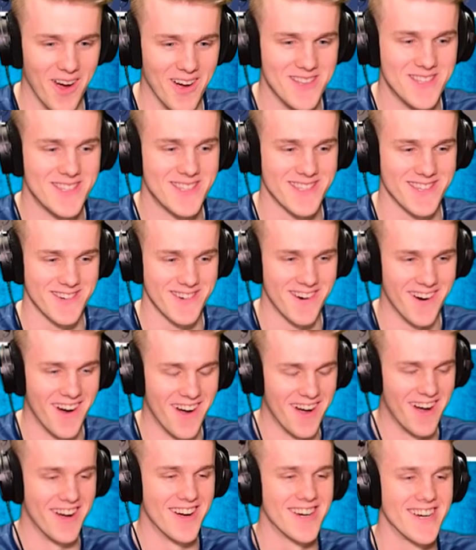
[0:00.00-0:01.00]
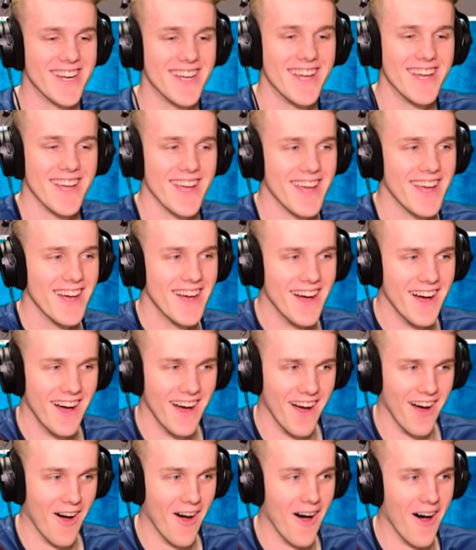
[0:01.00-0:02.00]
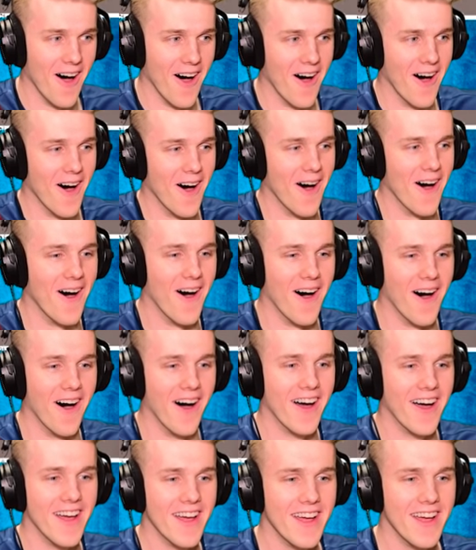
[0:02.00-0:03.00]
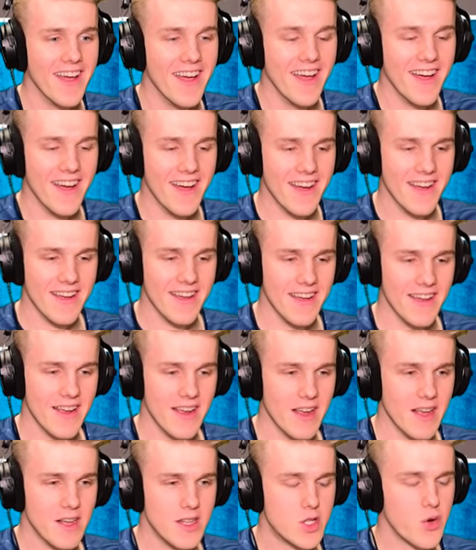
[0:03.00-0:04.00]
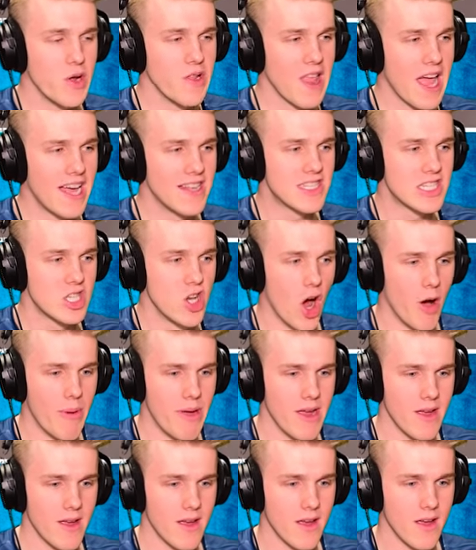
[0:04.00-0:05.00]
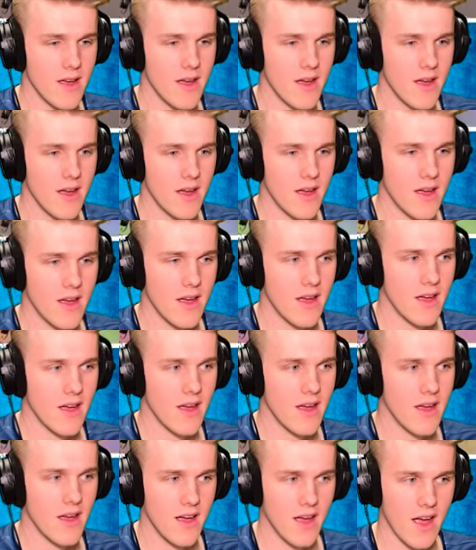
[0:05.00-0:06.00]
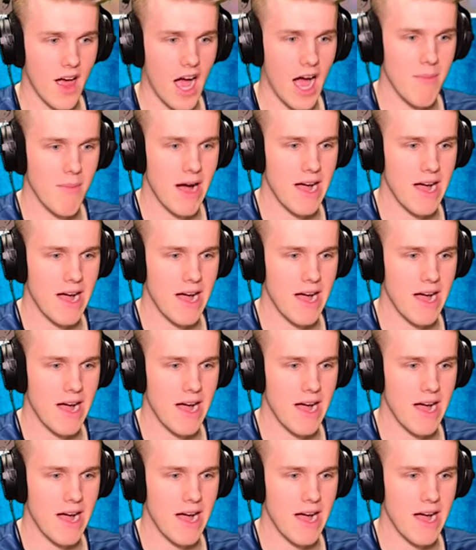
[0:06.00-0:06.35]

oh on strong. God. Everyone. Oh. Every do we land Snobby? in the top right. I